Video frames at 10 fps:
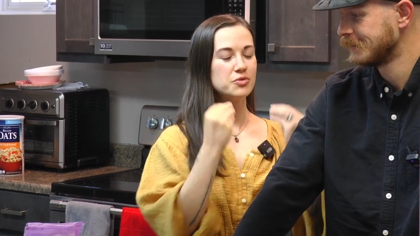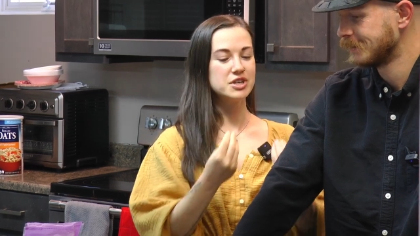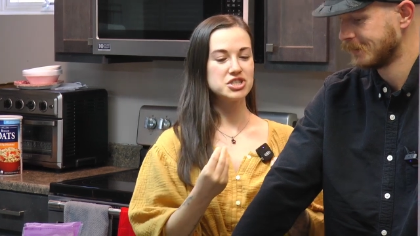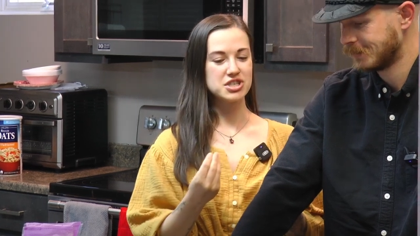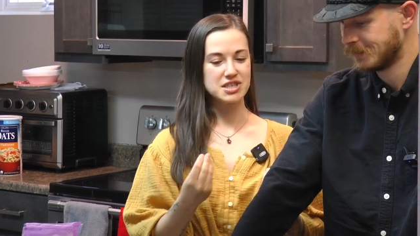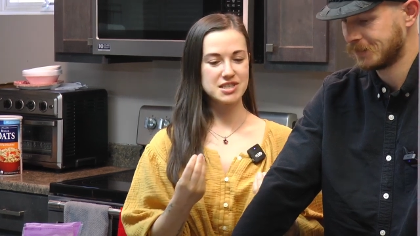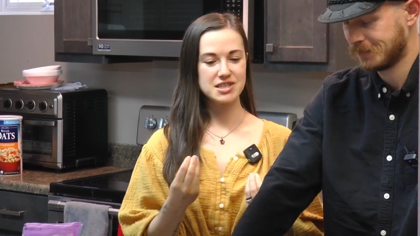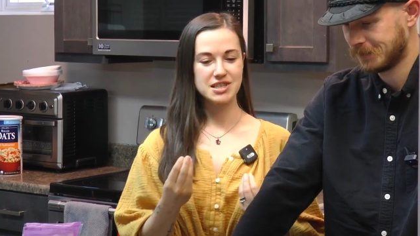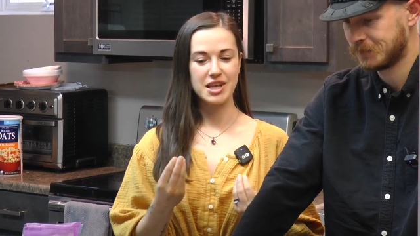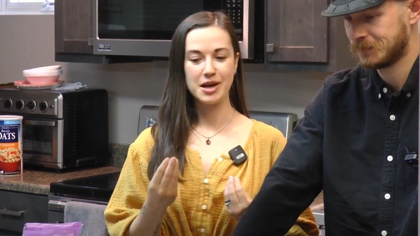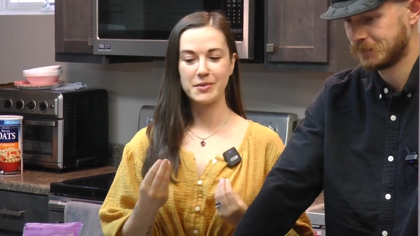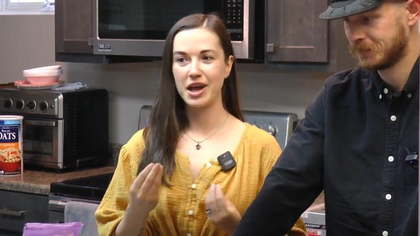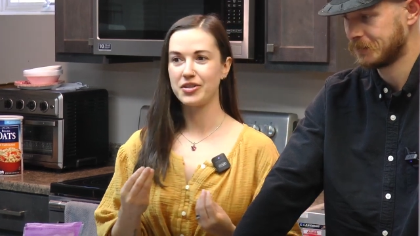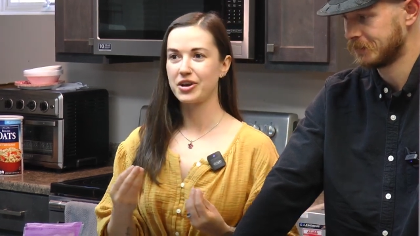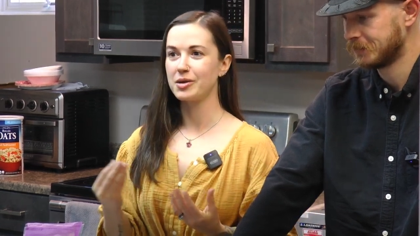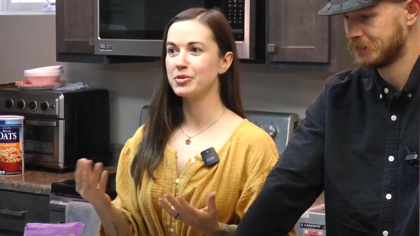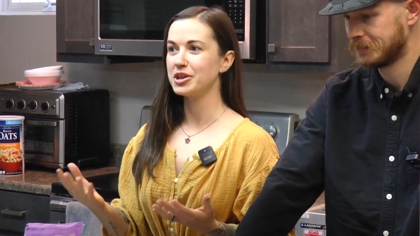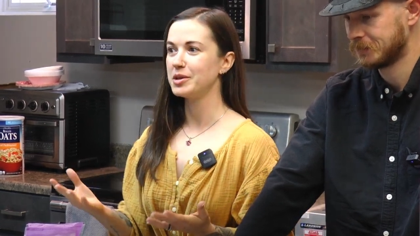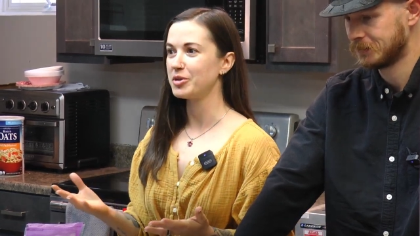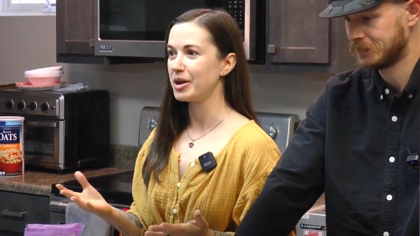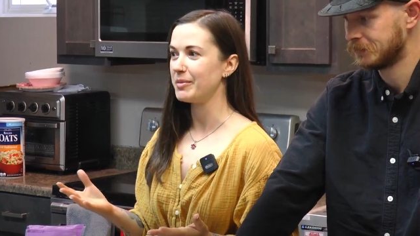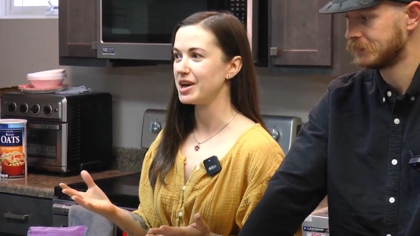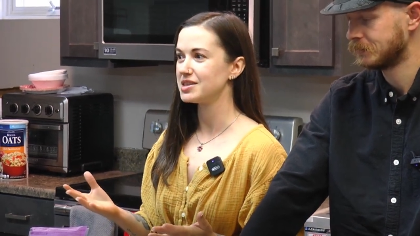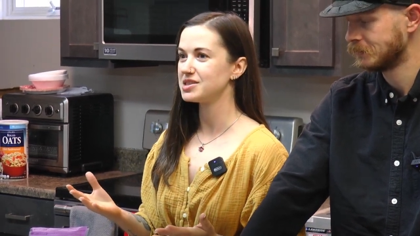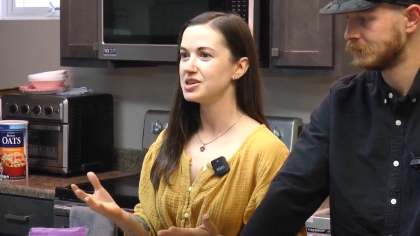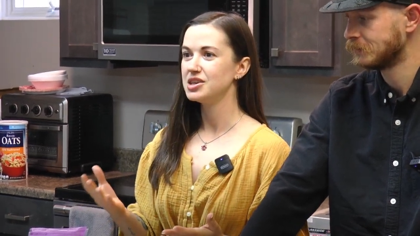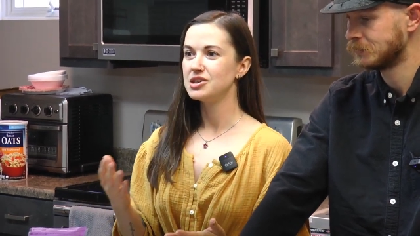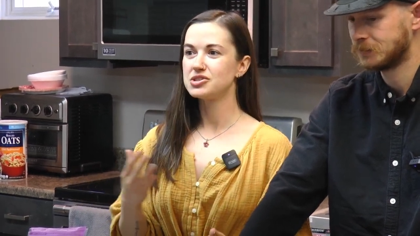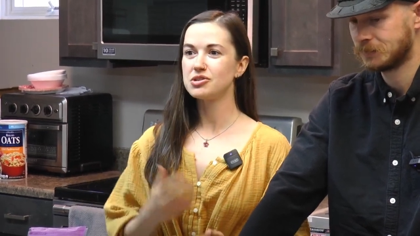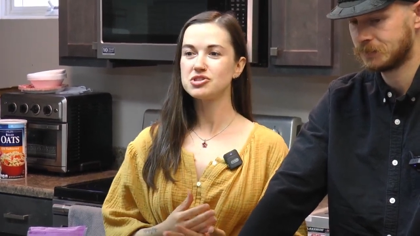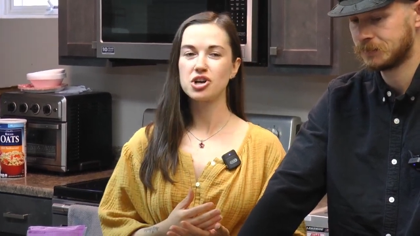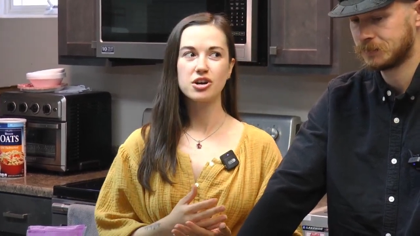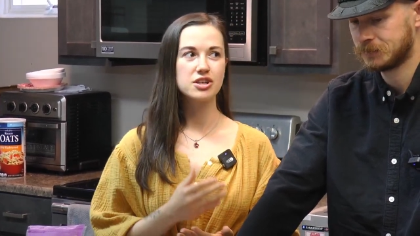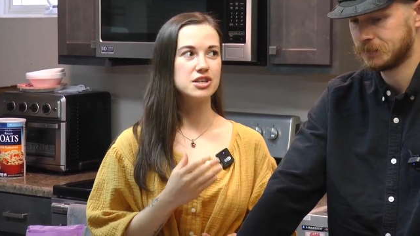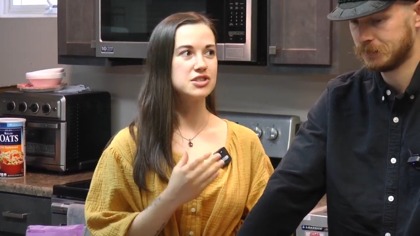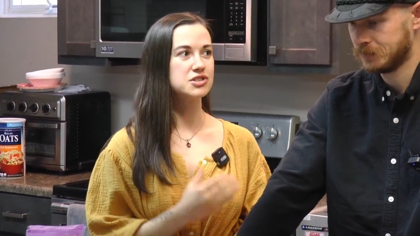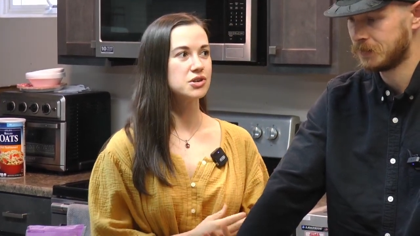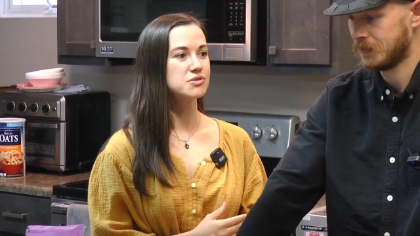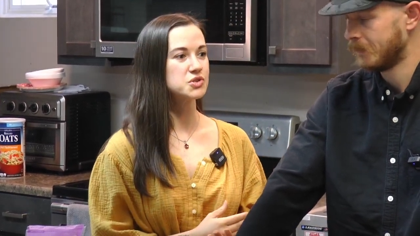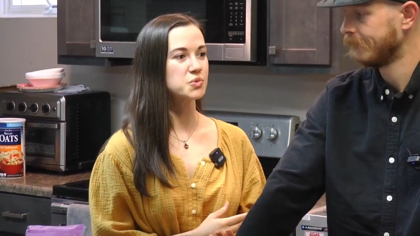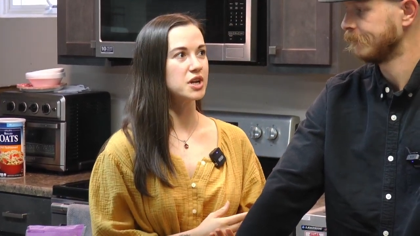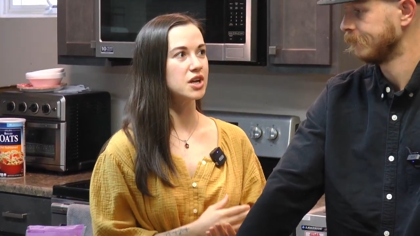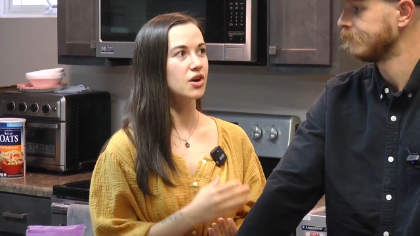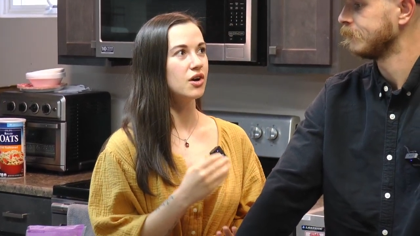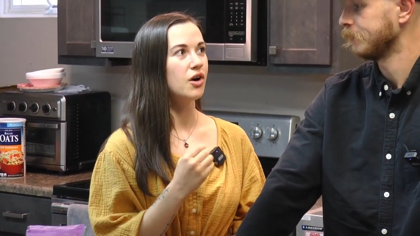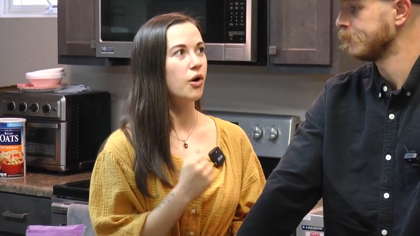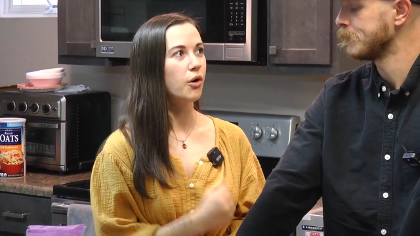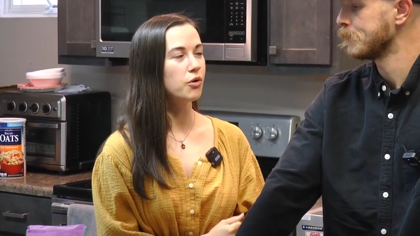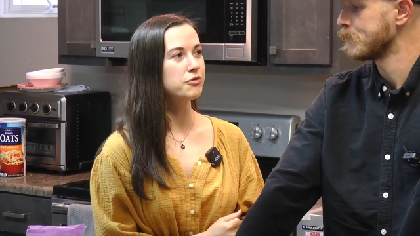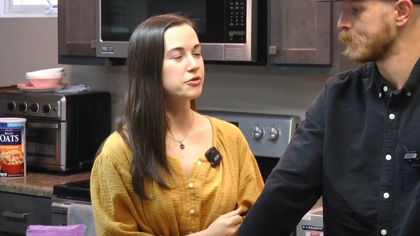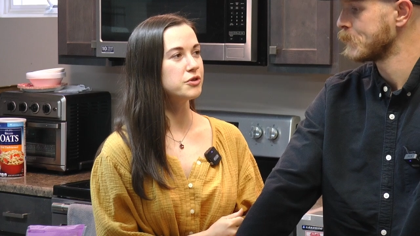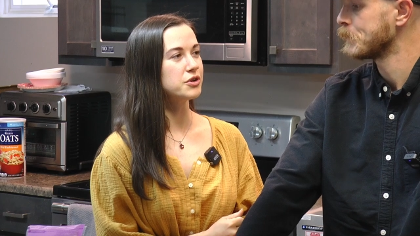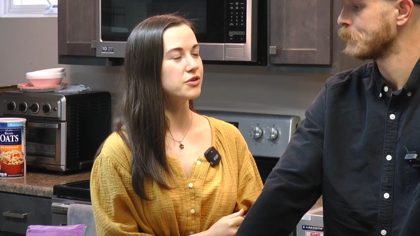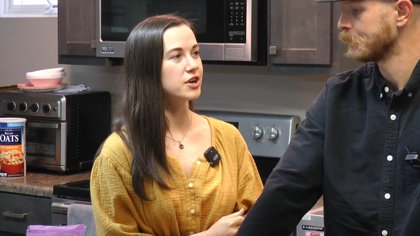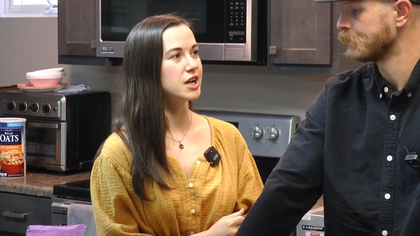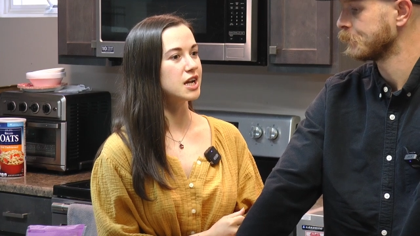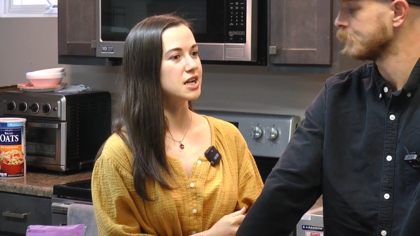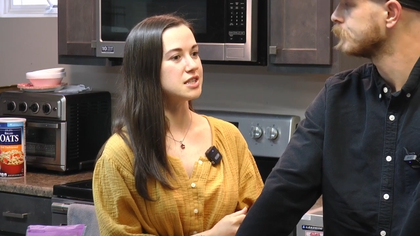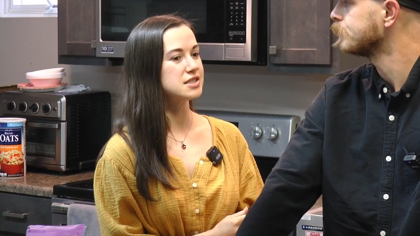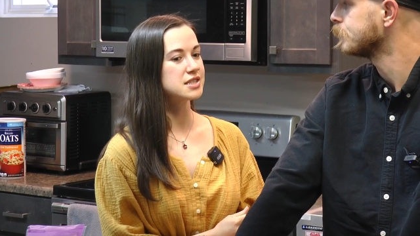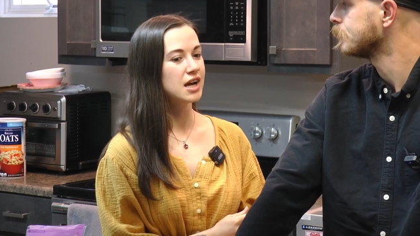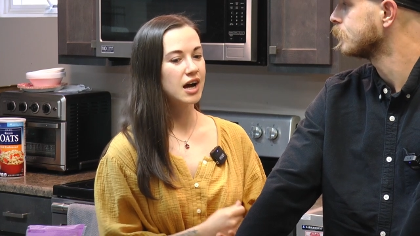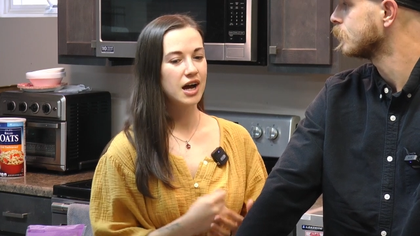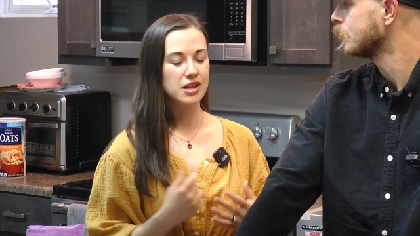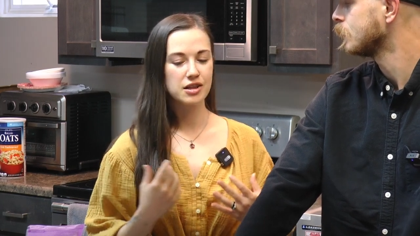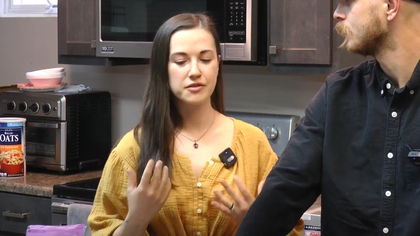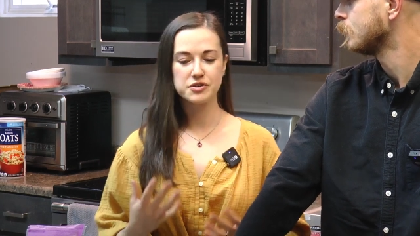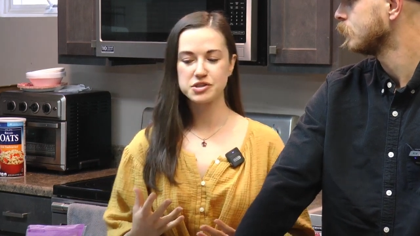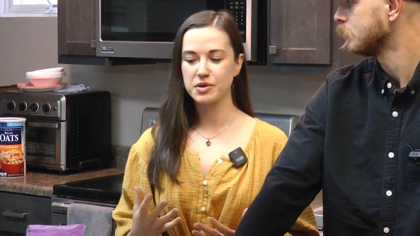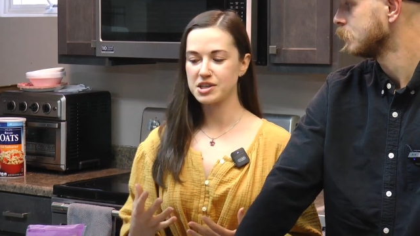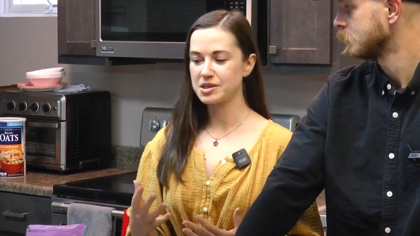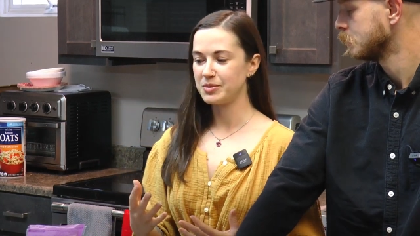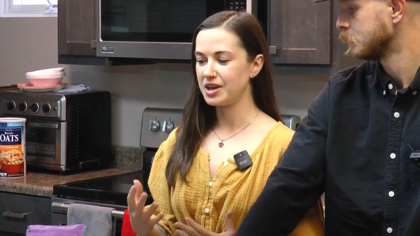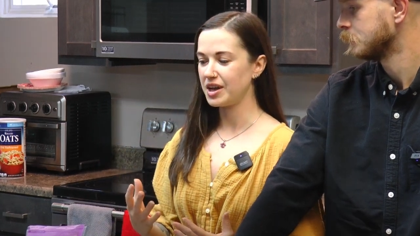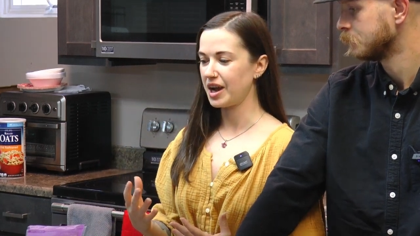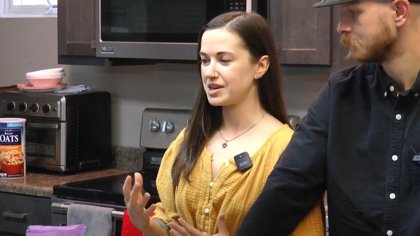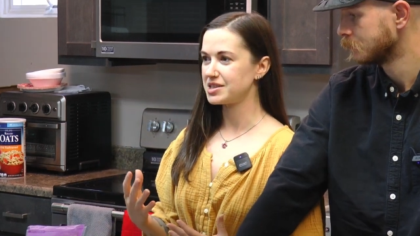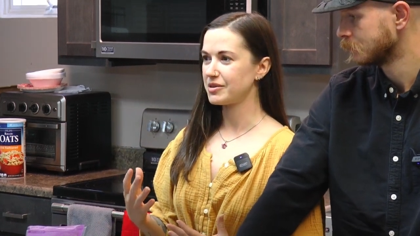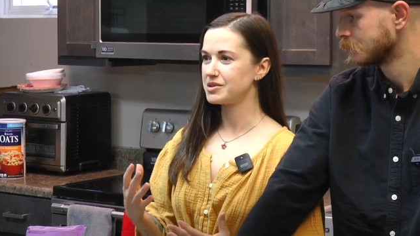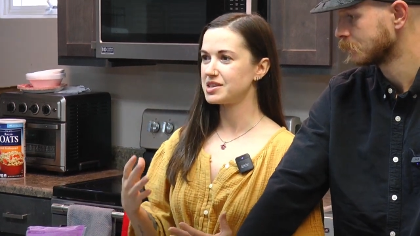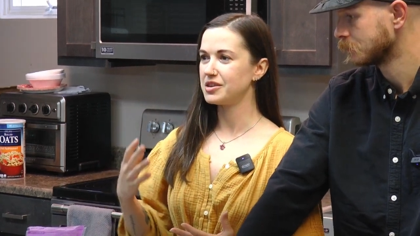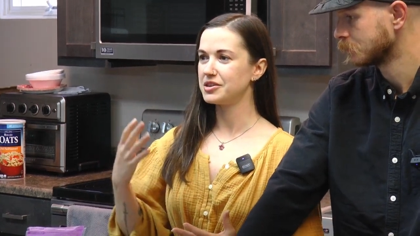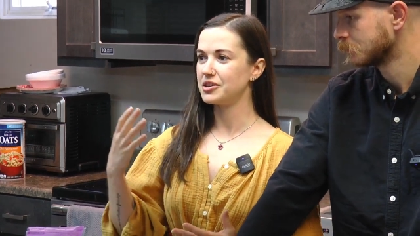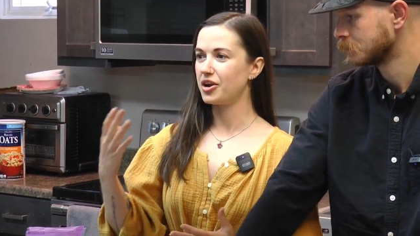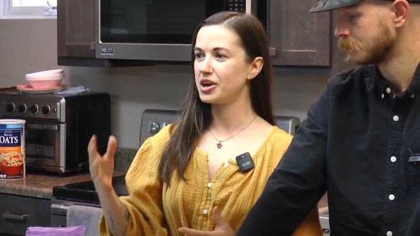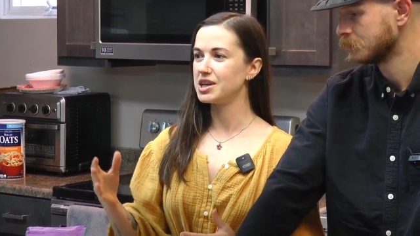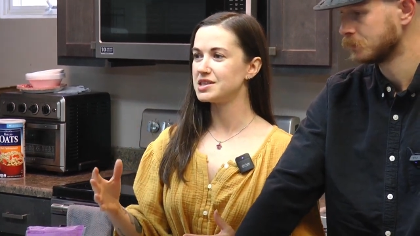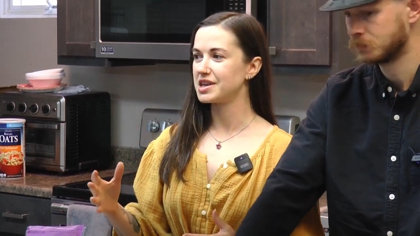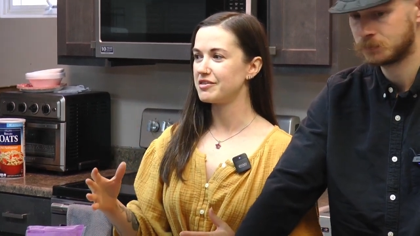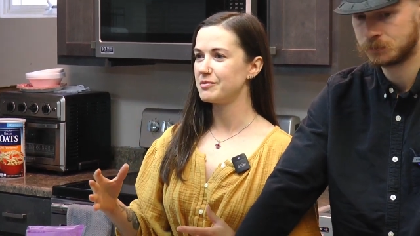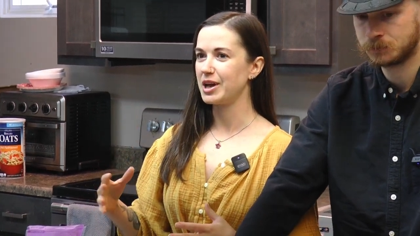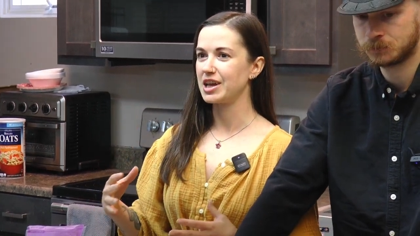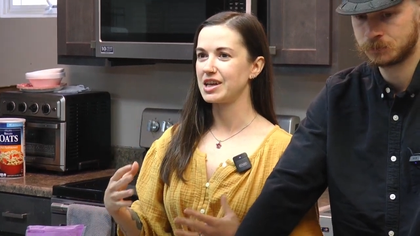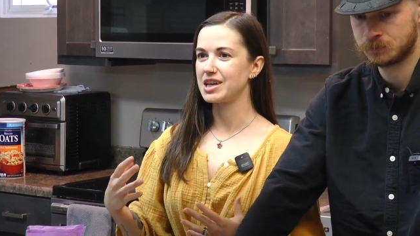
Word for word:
Speaker 1: richness to them, and they're completely plant based. So chocolatey, so sweet, whole food ingredients. I love this recipe. As I was telling the audience, I've made it